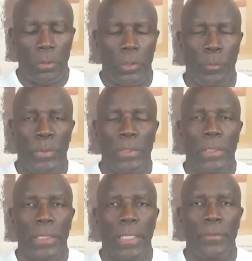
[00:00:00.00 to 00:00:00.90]

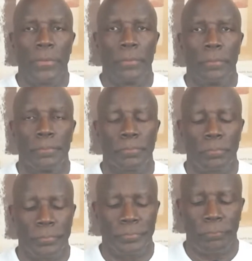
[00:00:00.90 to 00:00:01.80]
communication
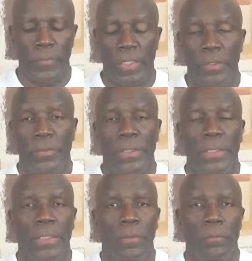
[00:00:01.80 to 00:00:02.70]
is the
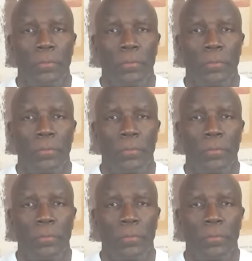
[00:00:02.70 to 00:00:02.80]
key.